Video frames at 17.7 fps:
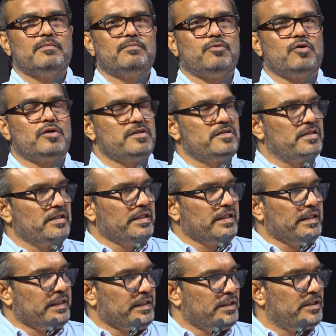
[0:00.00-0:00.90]
policy
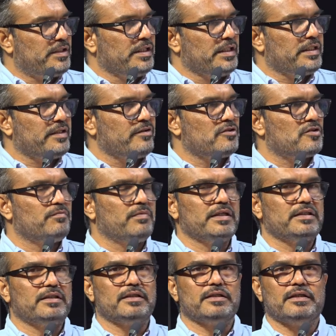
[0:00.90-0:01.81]
initiatives by
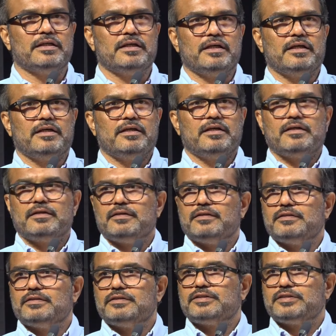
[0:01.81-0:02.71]
the
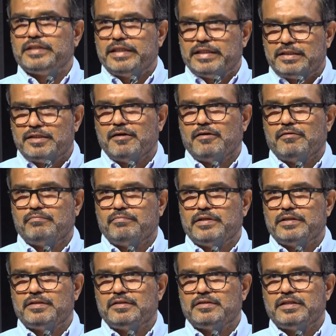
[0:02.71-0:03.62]
state
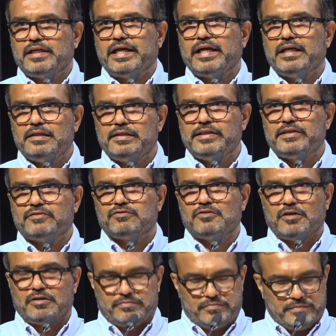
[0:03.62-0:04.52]
government, the LDF
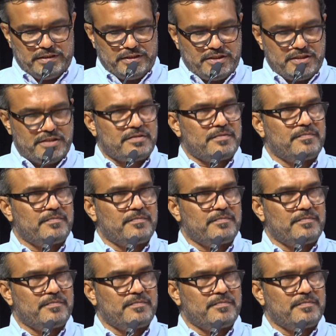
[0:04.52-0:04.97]
governments,